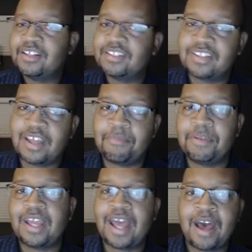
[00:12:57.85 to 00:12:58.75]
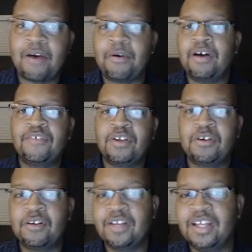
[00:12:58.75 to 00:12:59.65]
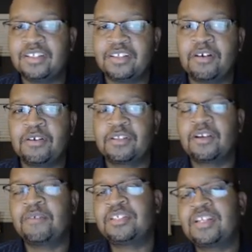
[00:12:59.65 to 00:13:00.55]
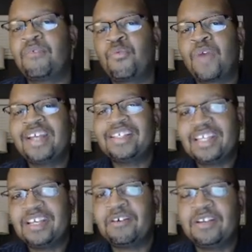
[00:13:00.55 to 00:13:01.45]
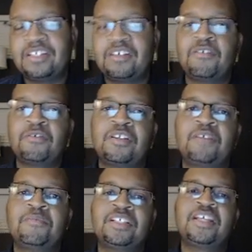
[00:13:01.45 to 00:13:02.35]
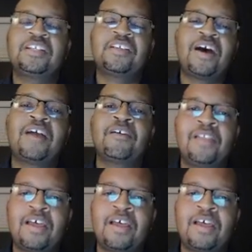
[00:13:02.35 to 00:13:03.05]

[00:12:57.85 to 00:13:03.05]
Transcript: stepping out of your internal thermostat, raising your internal thermostat to a higher